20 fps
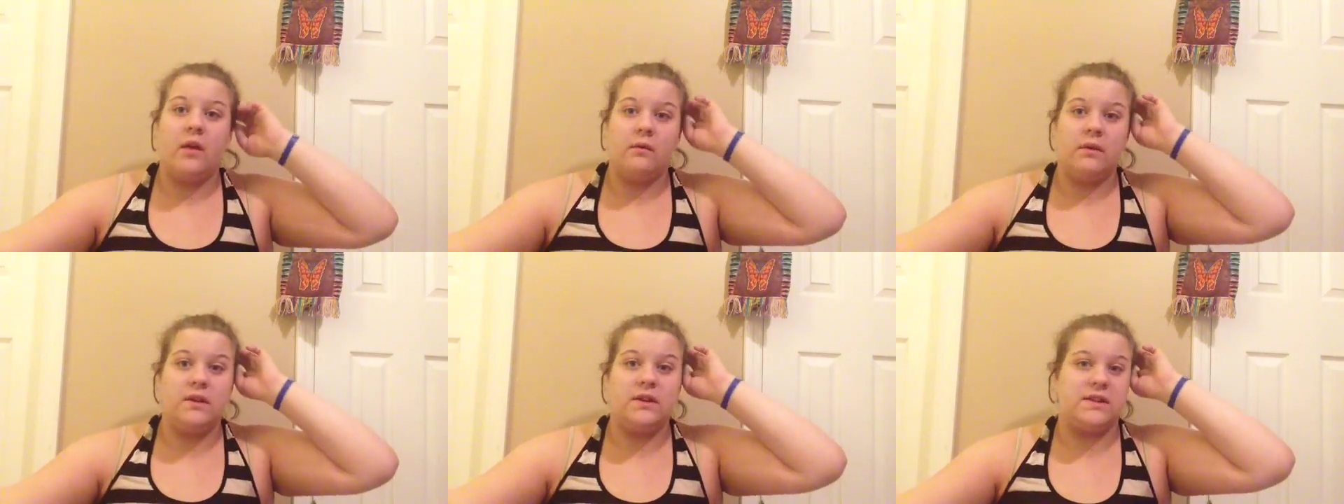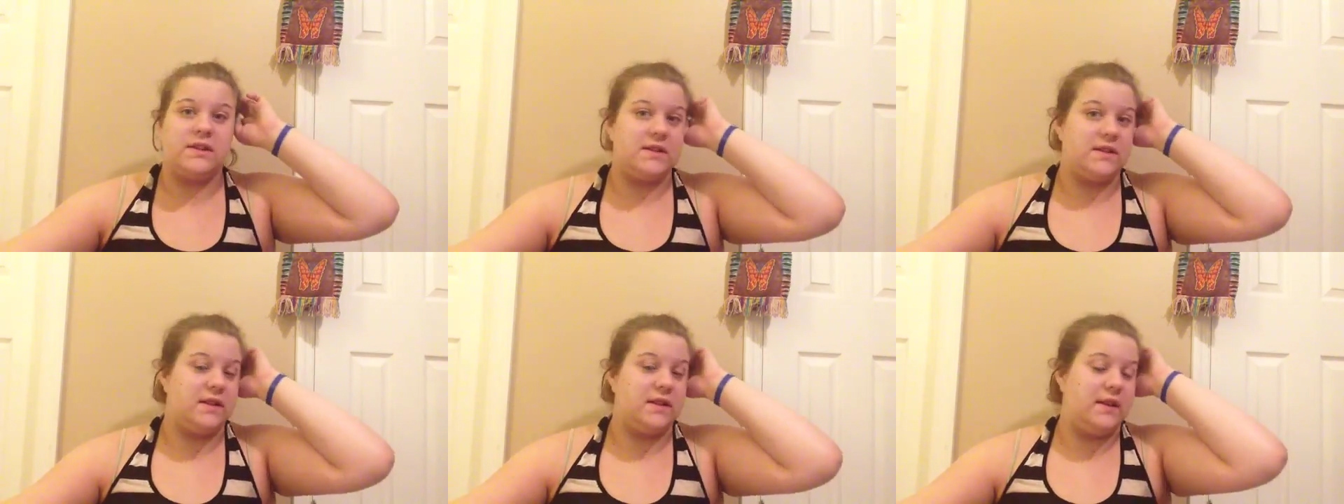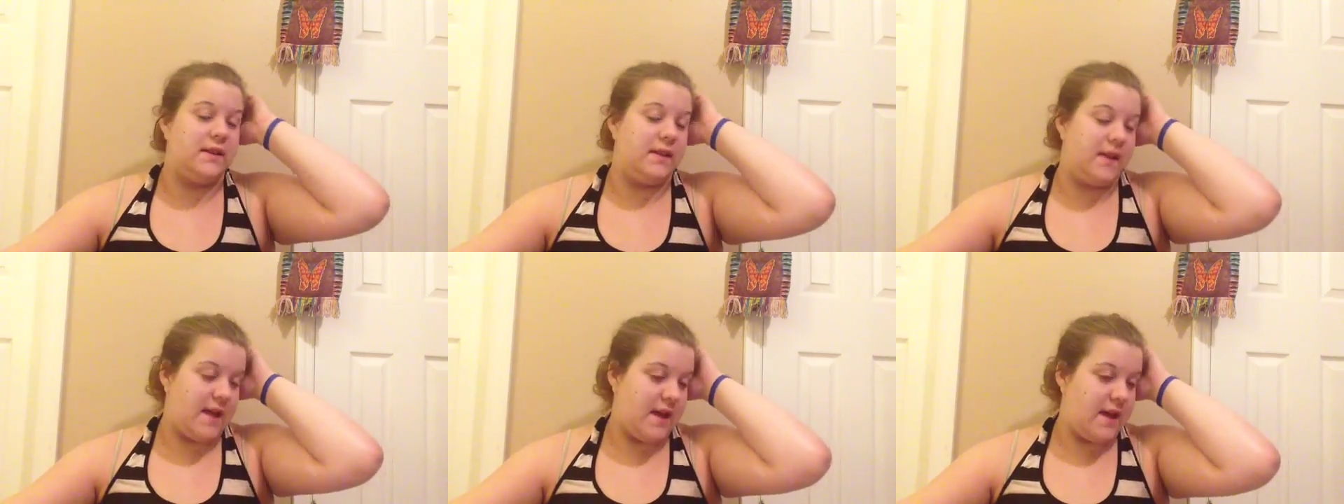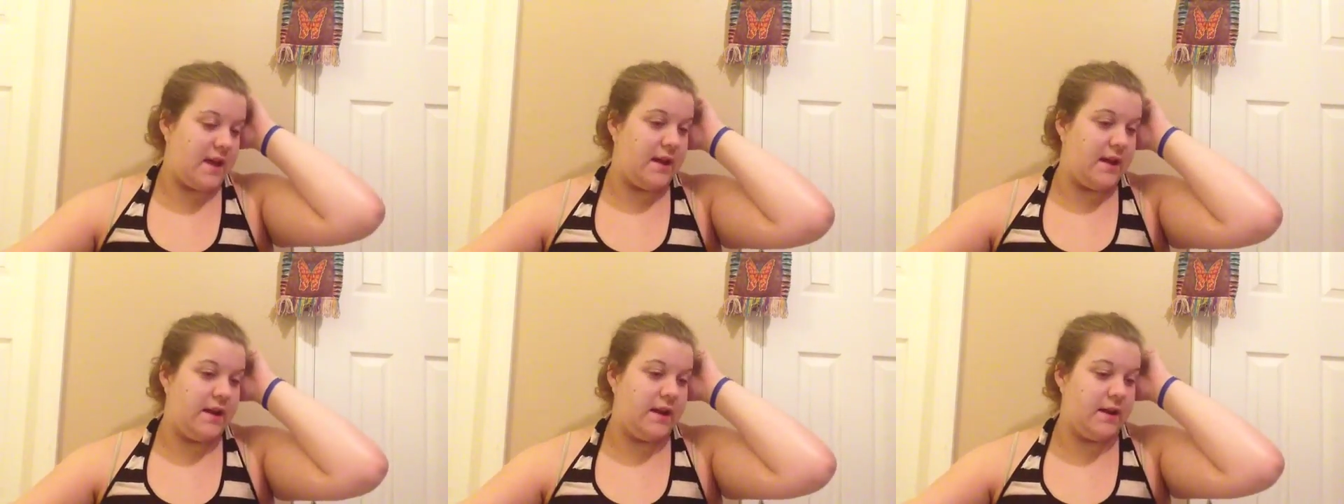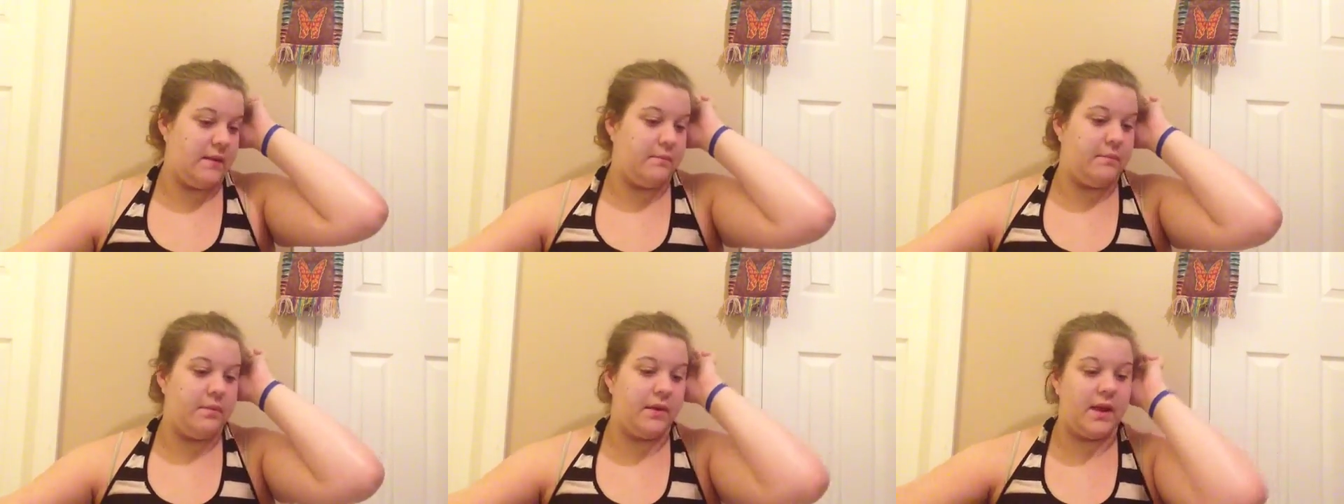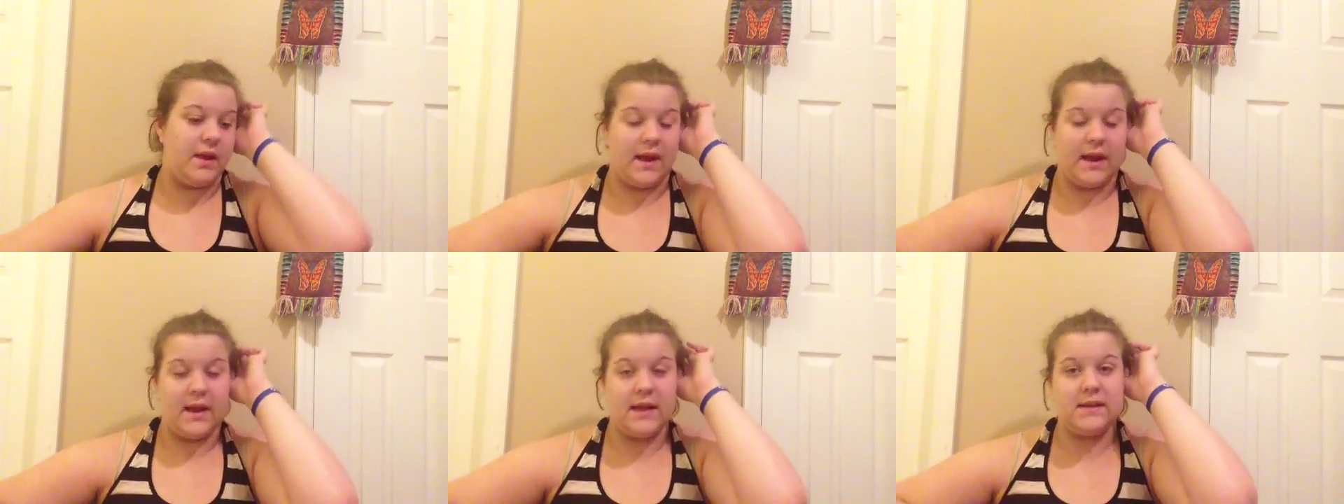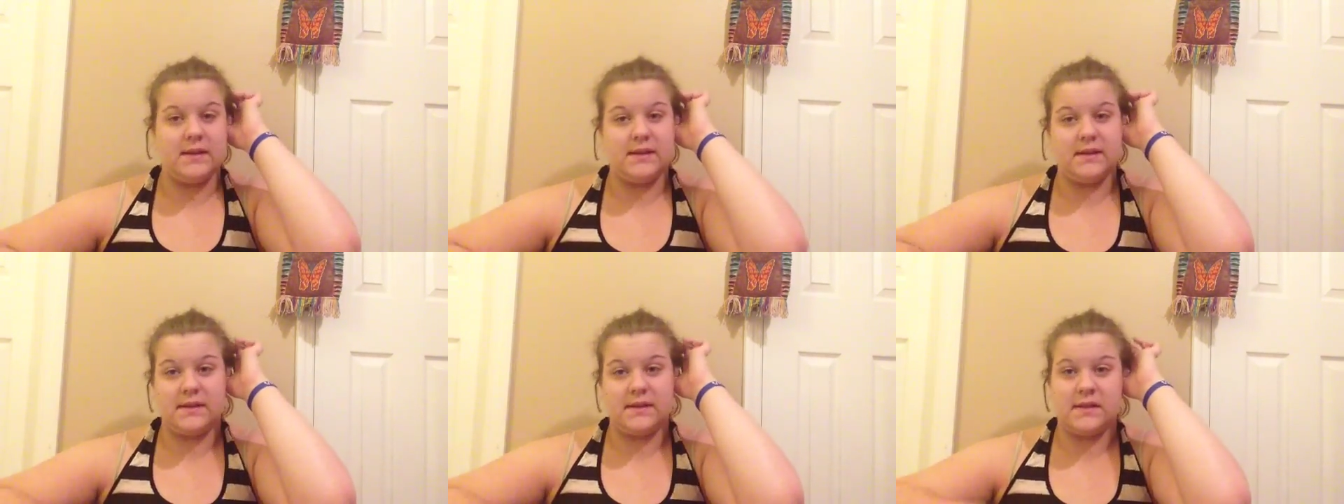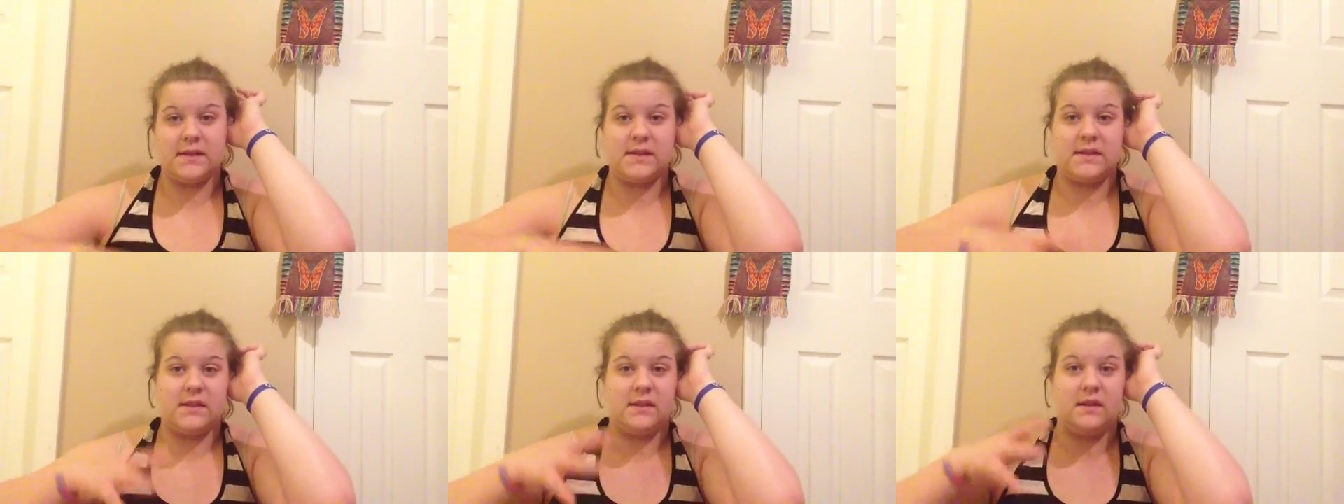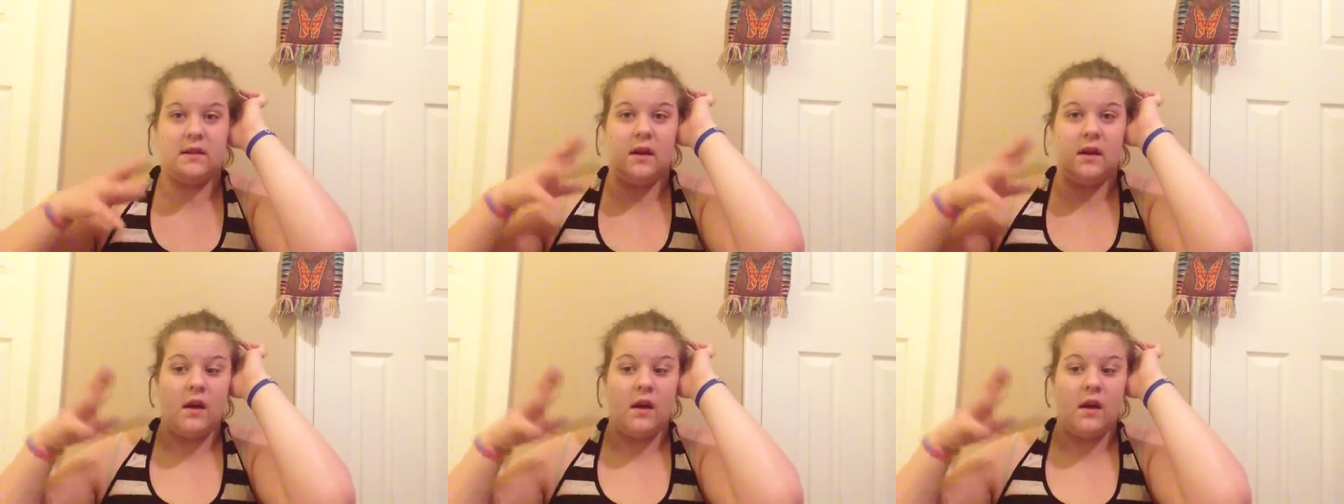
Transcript: which then plants